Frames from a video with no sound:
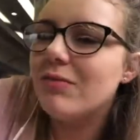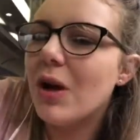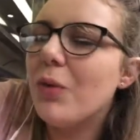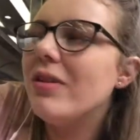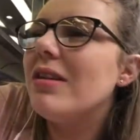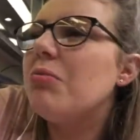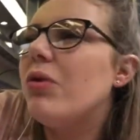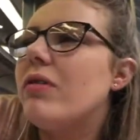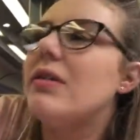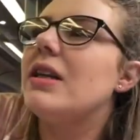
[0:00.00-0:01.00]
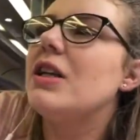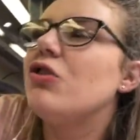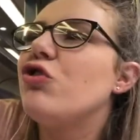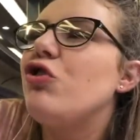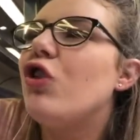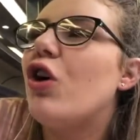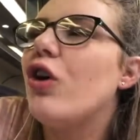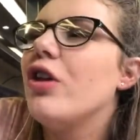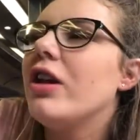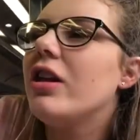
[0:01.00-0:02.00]
I wouldn't say boring, it just
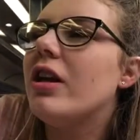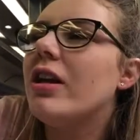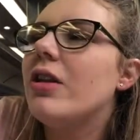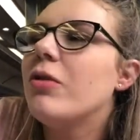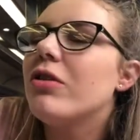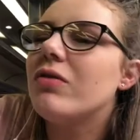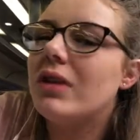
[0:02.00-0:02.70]
got, there wasn't